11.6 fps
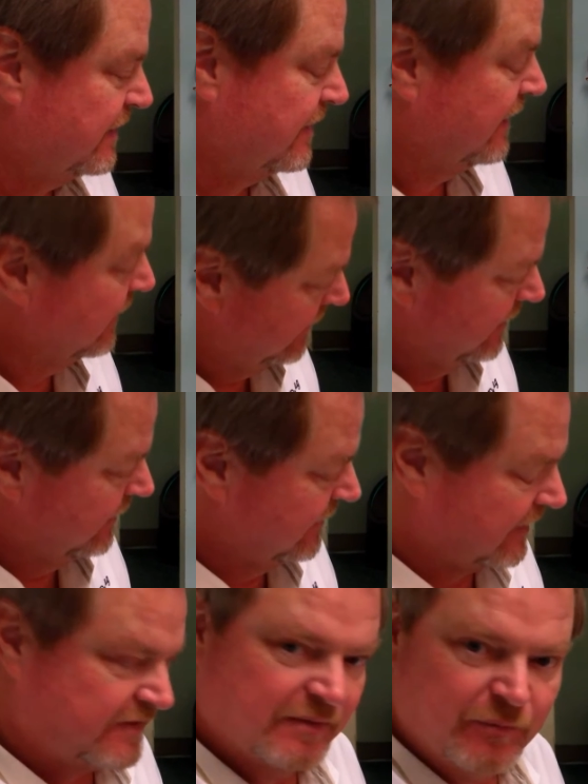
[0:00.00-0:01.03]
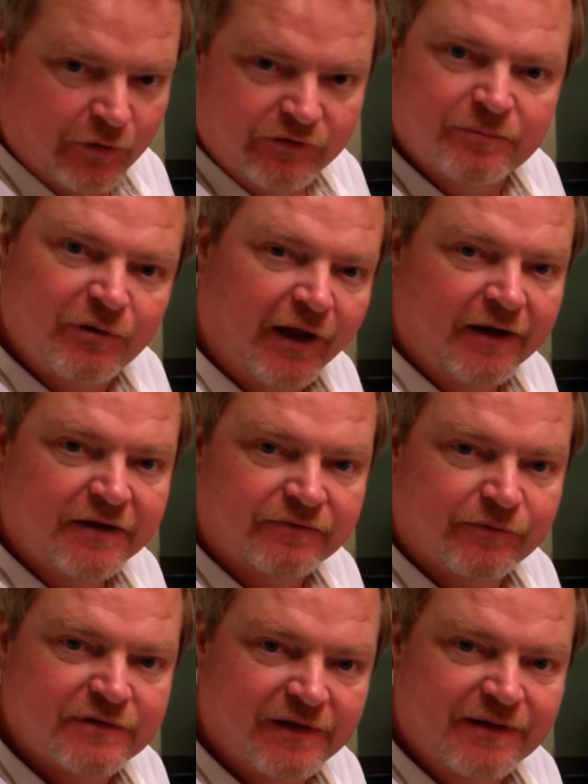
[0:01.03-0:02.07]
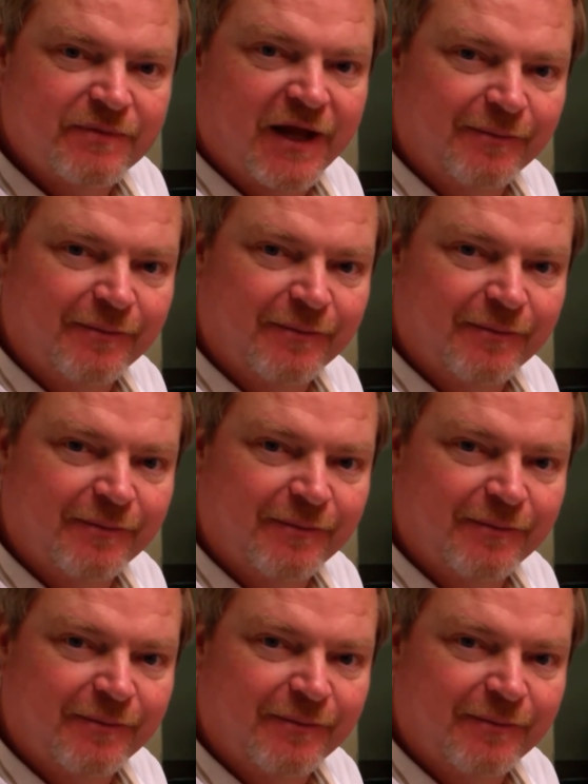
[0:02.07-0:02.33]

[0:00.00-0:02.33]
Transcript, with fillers: and that's the Moses Appliance for sleep